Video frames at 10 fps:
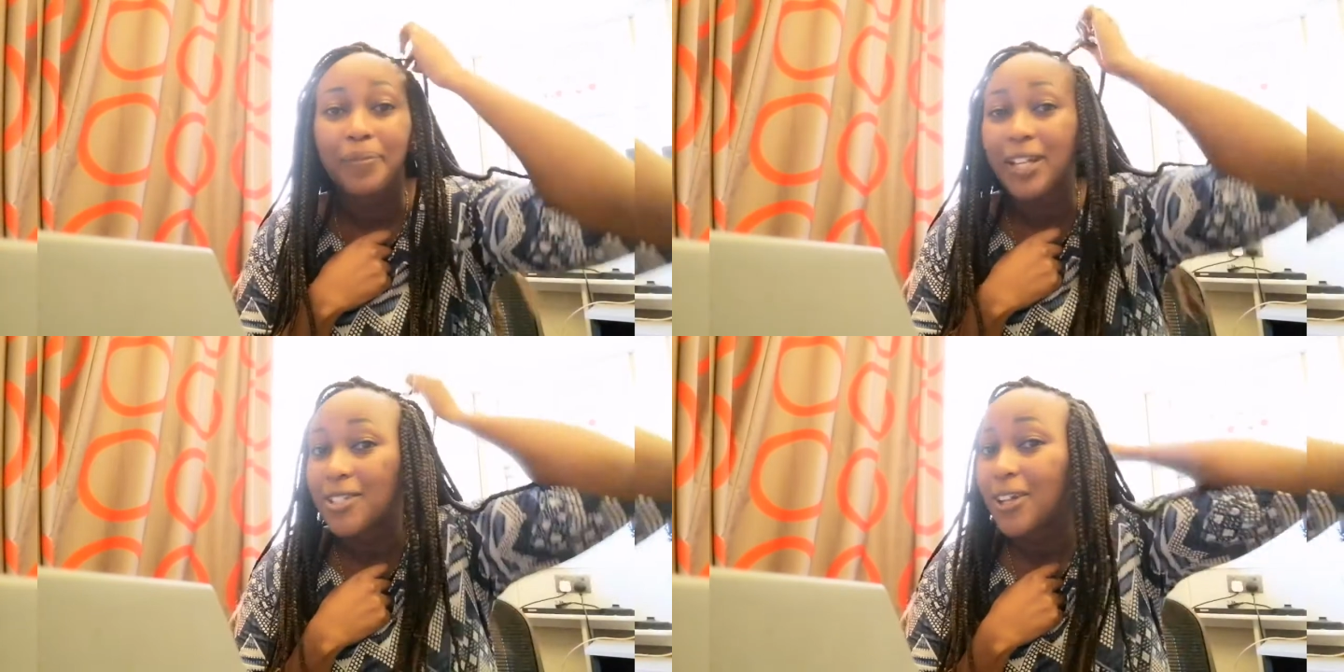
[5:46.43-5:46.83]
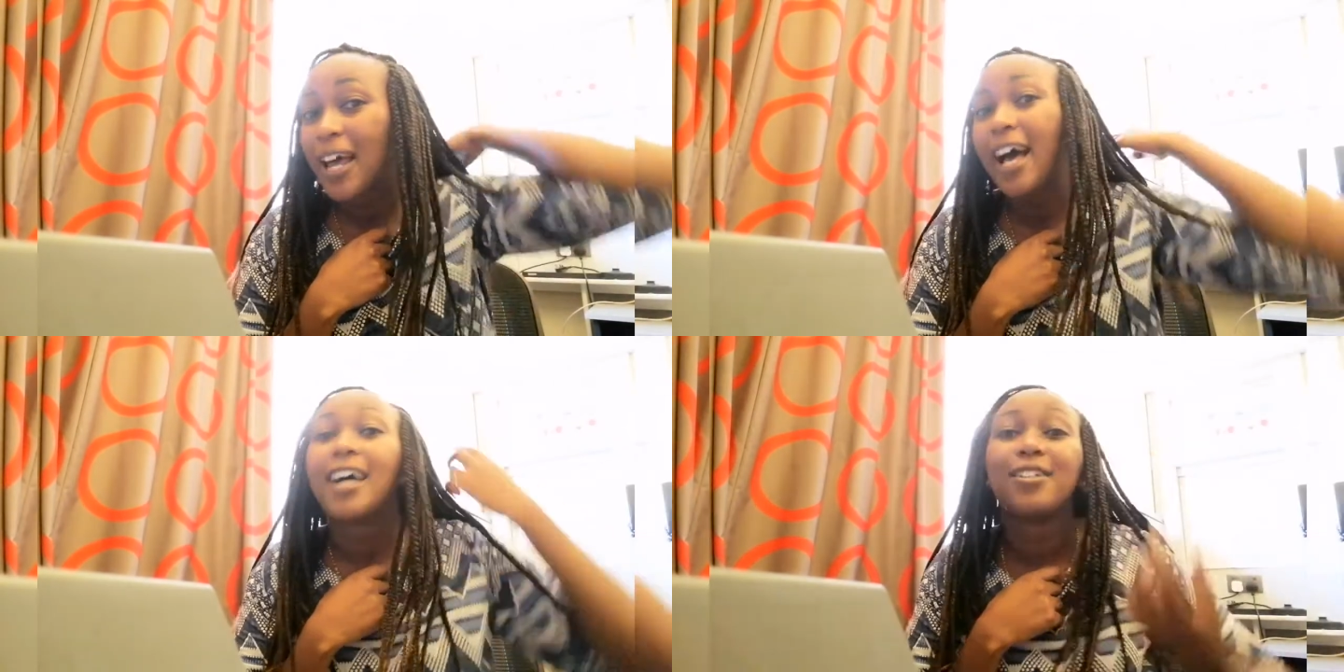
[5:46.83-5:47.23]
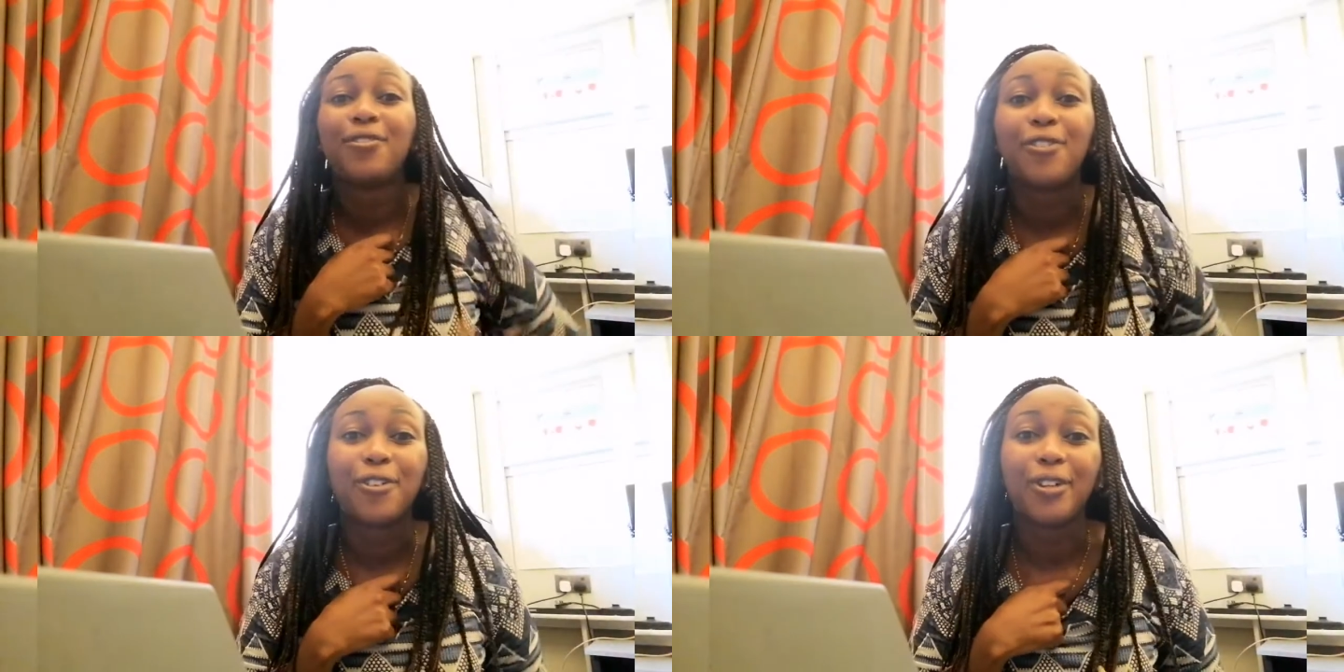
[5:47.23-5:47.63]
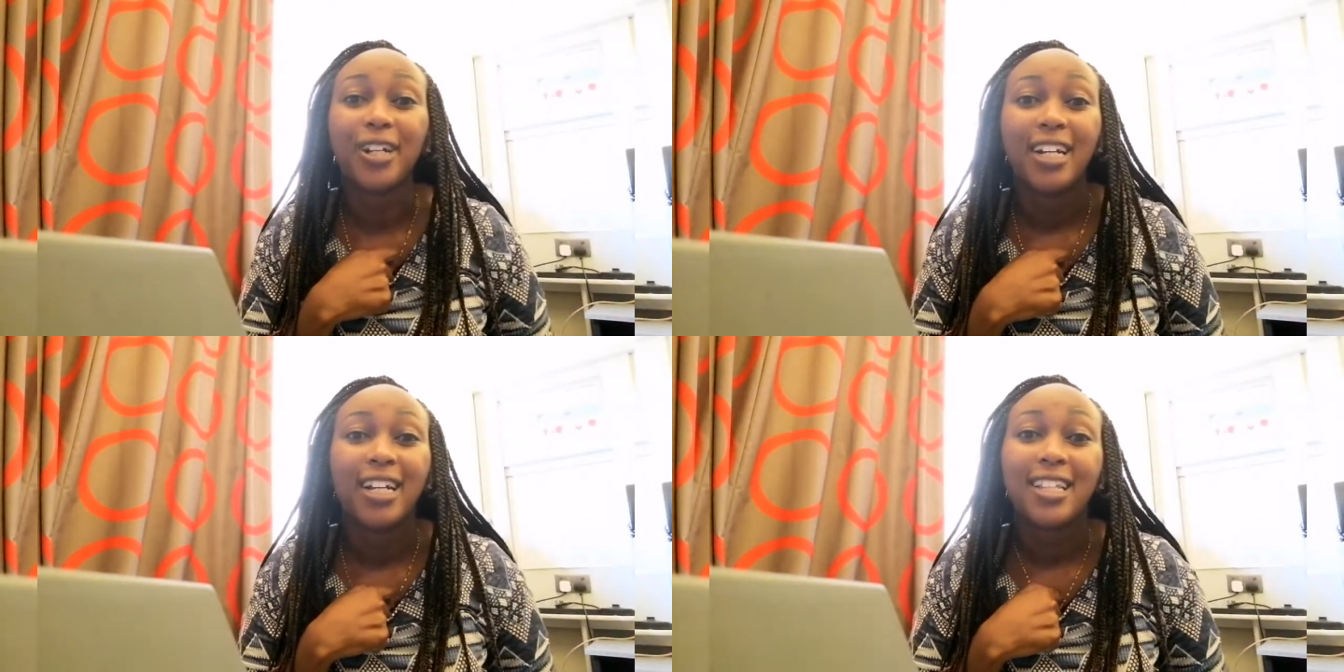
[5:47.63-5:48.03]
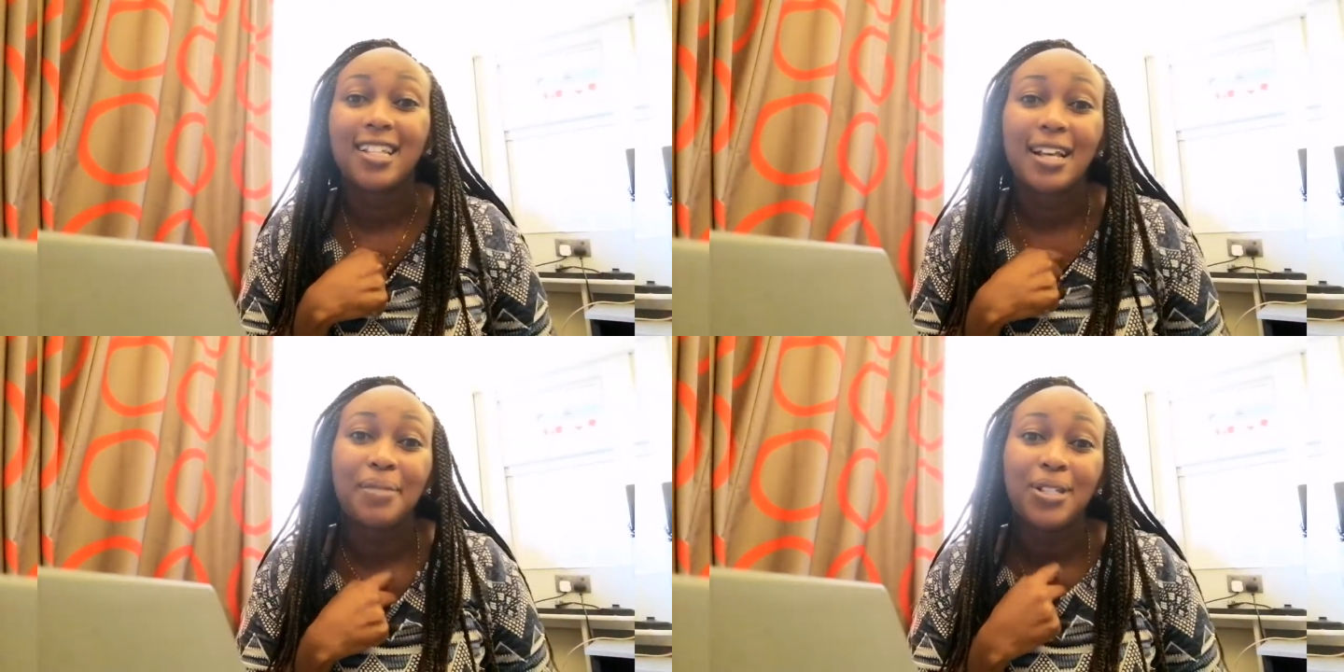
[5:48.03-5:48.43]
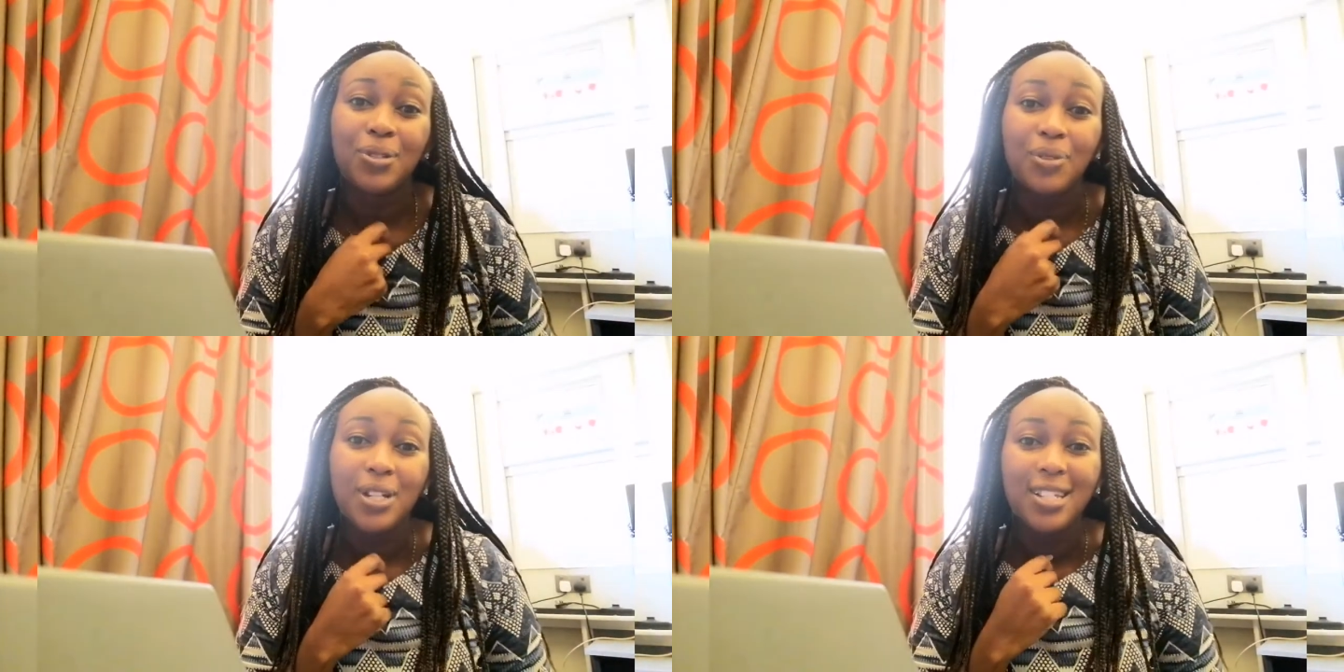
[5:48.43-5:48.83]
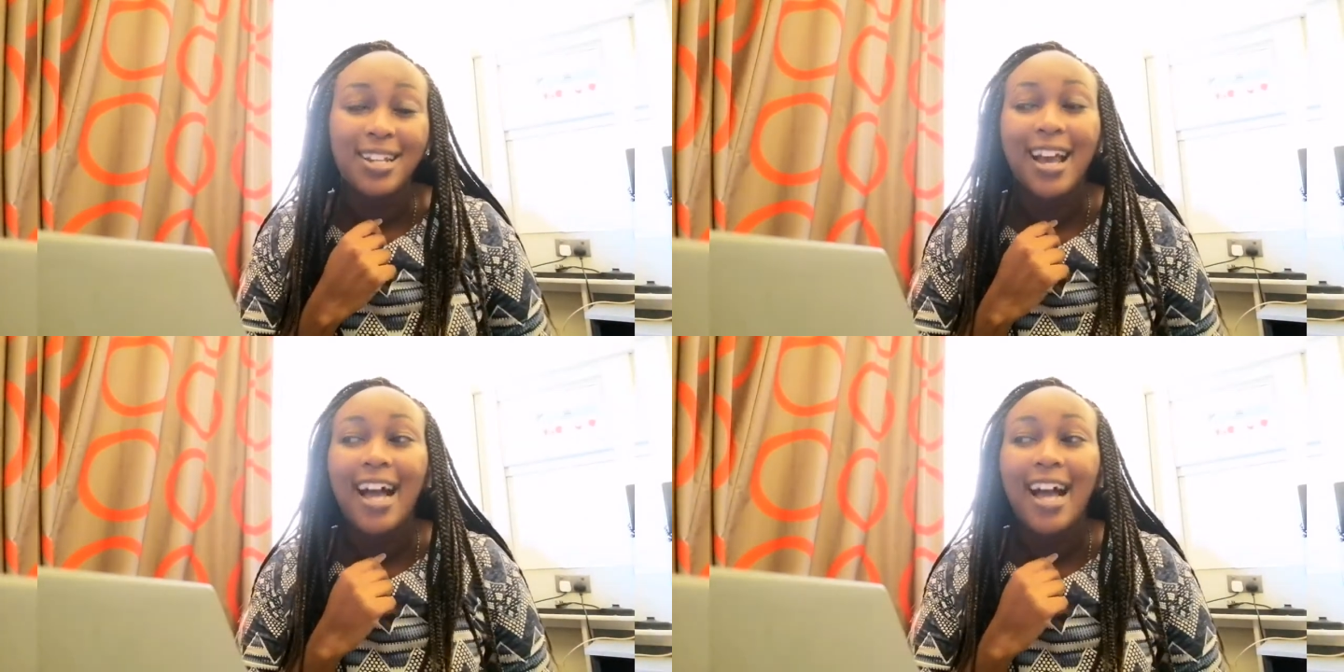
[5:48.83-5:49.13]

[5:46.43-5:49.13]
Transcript: That's all I had for this amazing Wednesday.